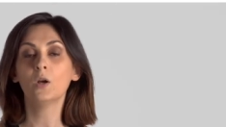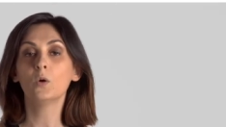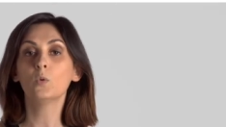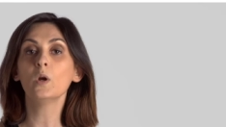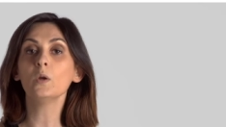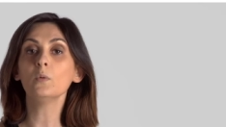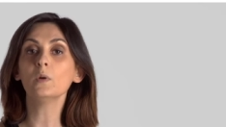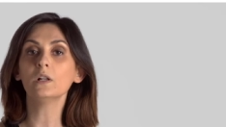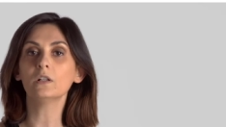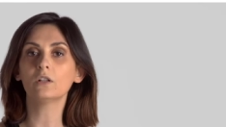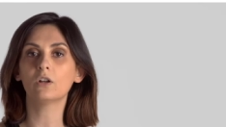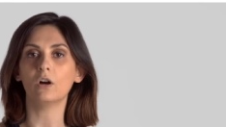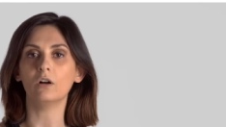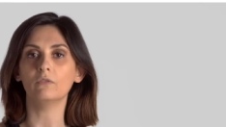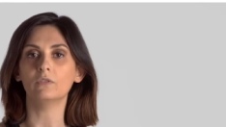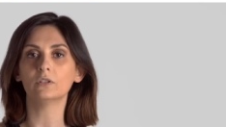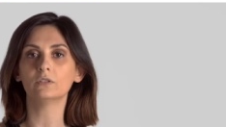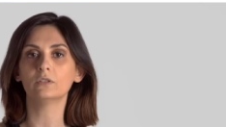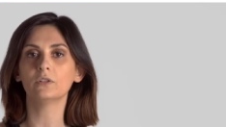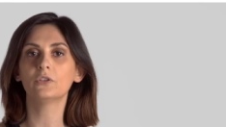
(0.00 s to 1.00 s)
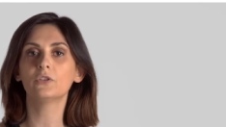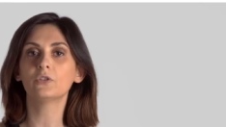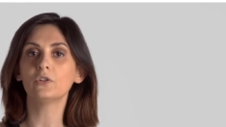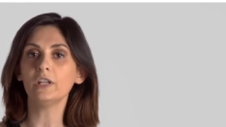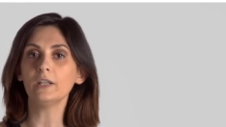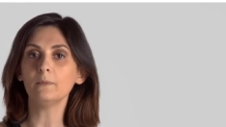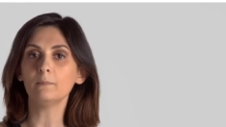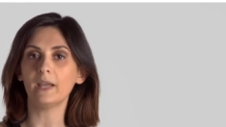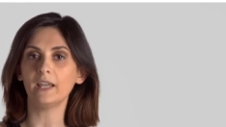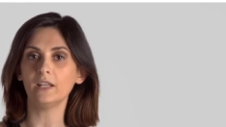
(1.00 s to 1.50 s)
We will cover
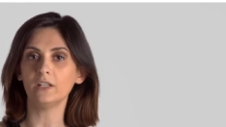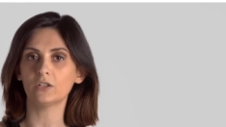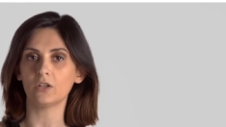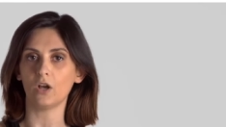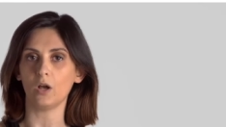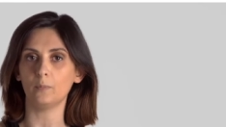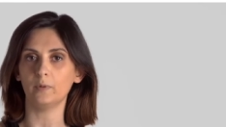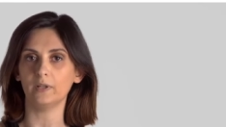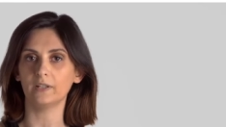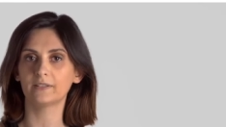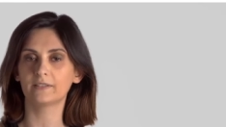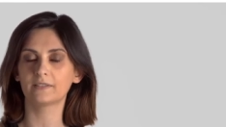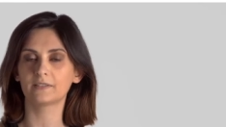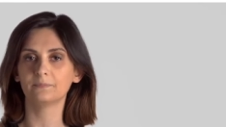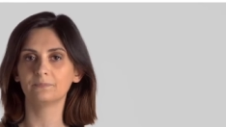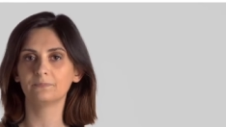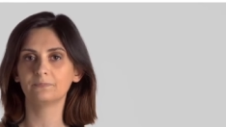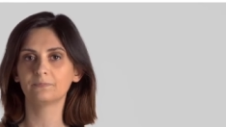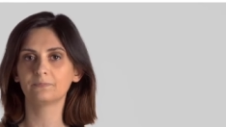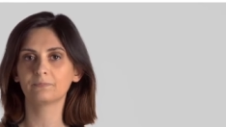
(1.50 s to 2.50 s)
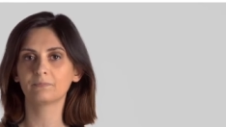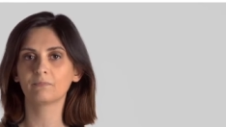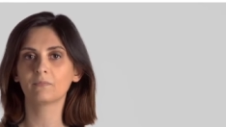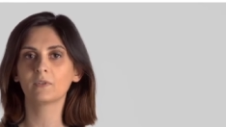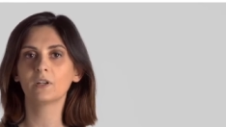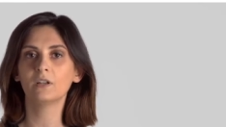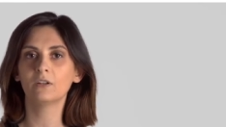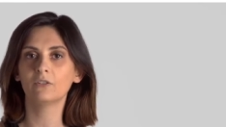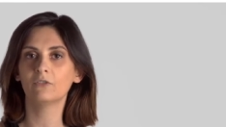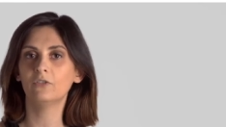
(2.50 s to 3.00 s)
three main topics.
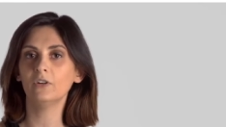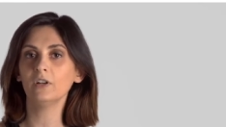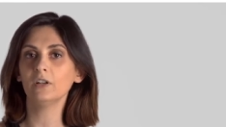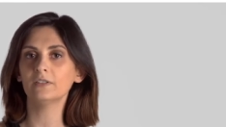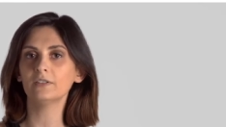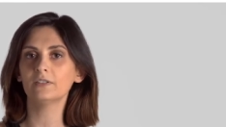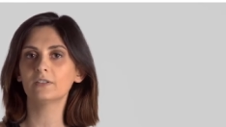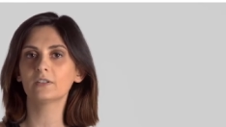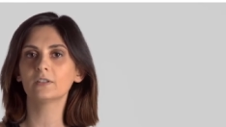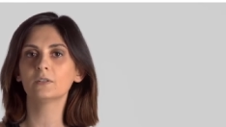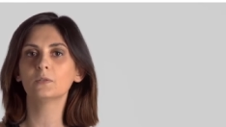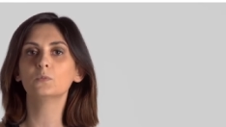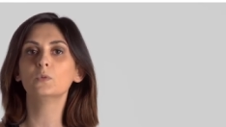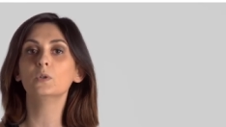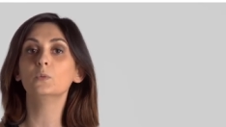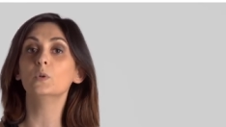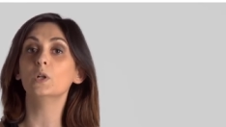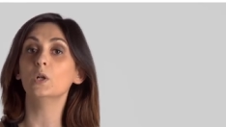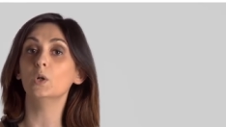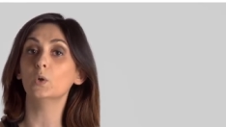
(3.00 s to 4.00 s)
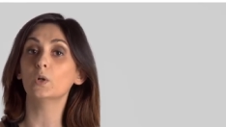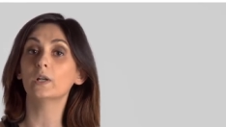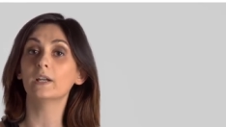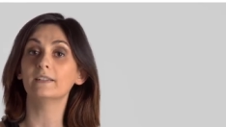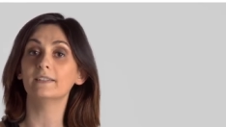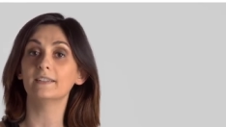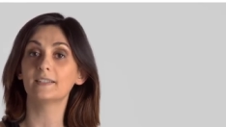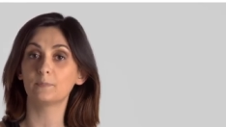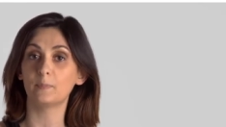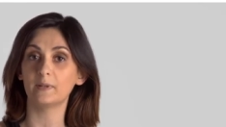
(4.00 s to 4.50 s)
First, we will look
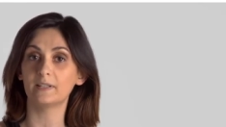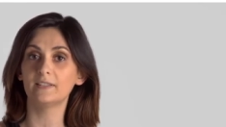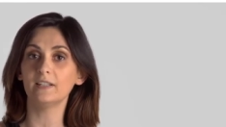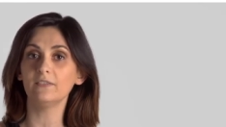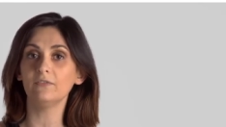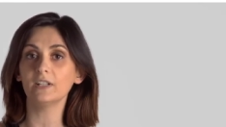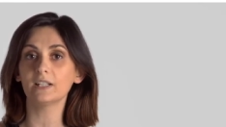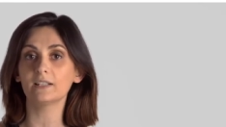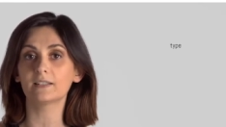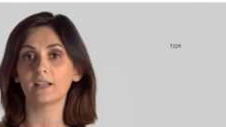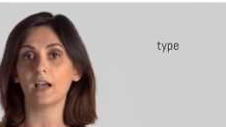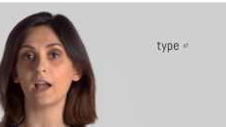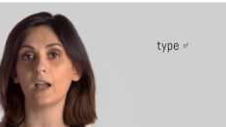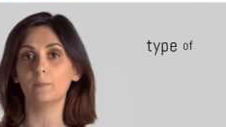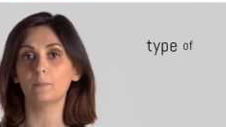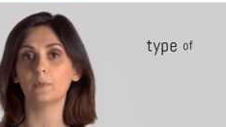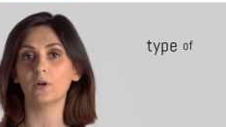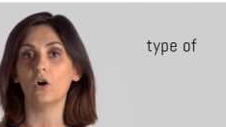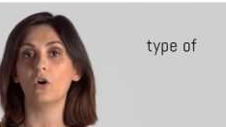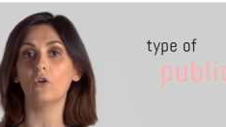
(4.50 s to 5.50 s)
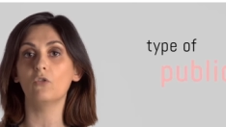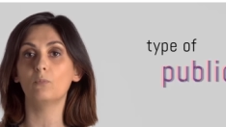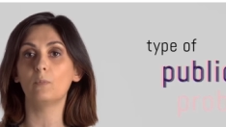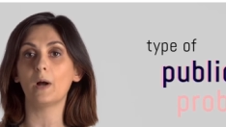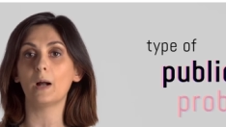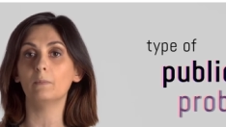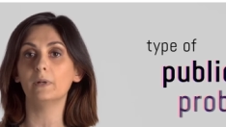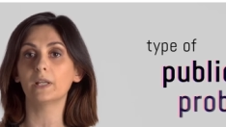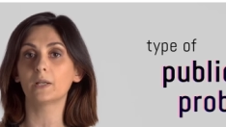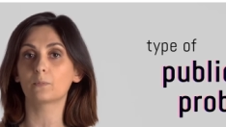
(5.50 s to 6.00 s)
at the specific type of
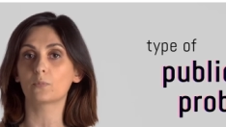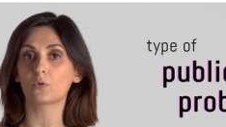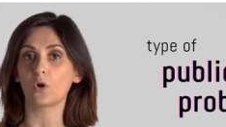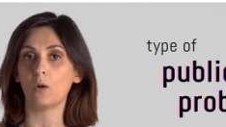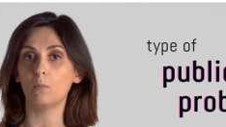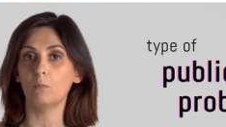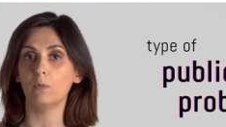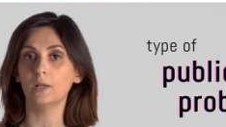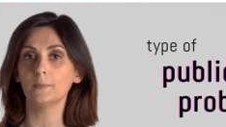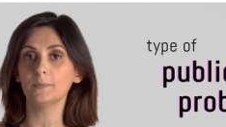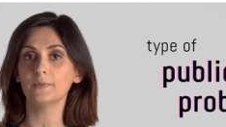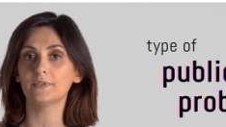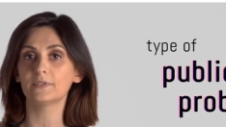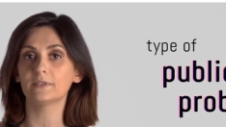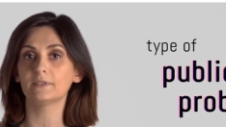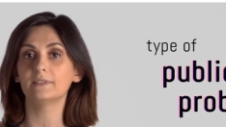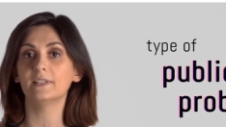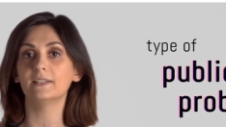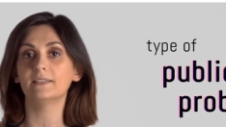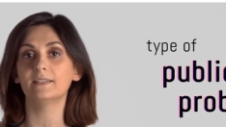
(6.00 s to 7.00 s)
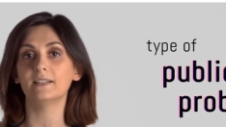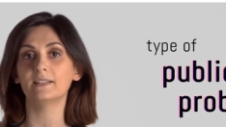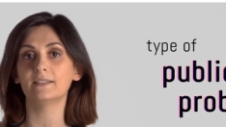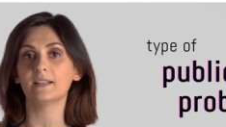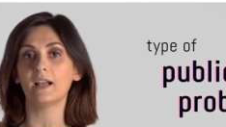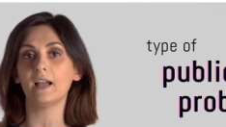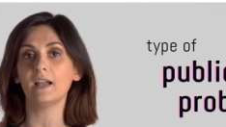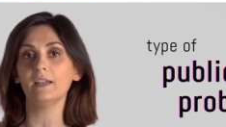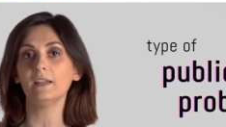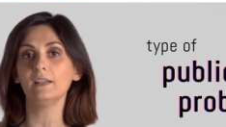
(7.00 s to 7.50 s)
public problems that
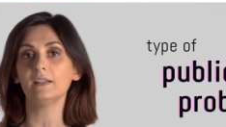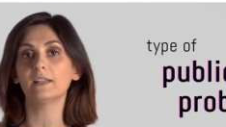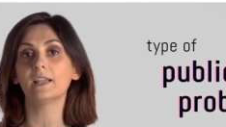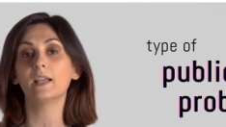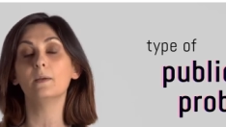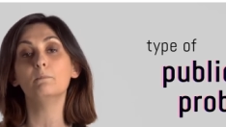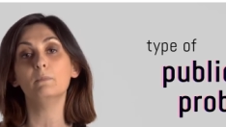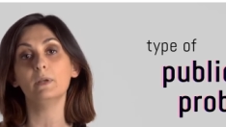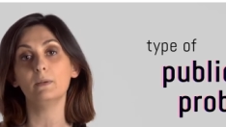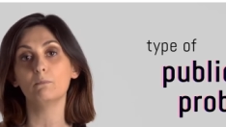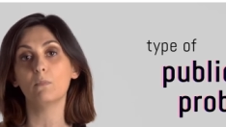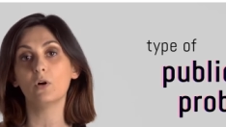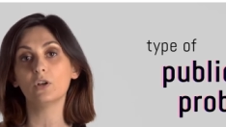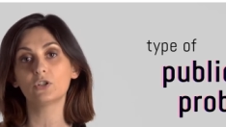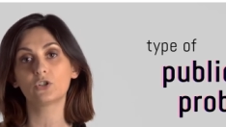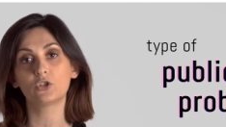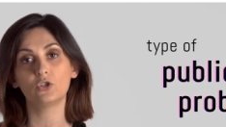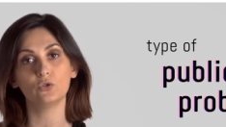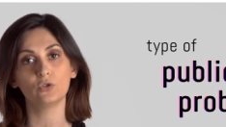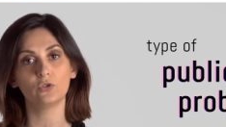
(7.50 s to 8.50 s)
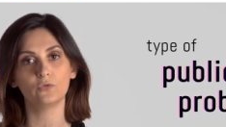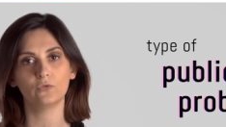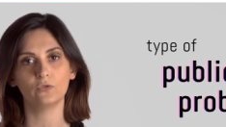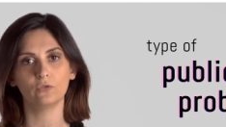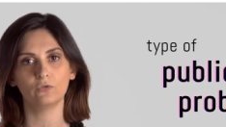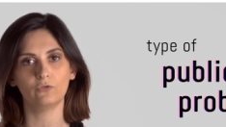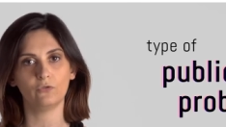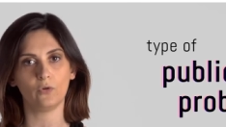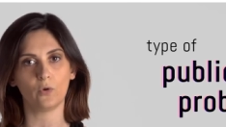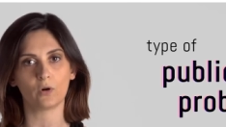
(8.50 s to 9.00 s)
design can be most
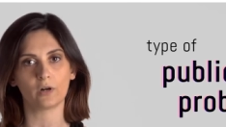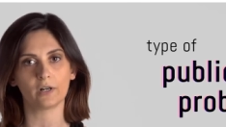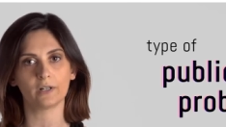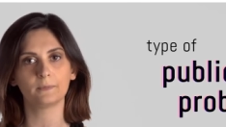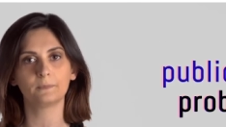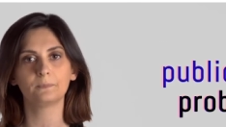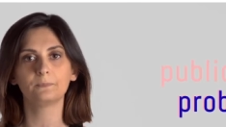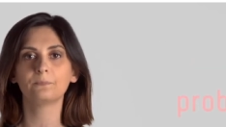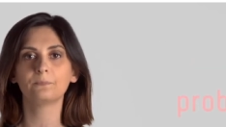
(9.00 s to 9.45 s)
useful for.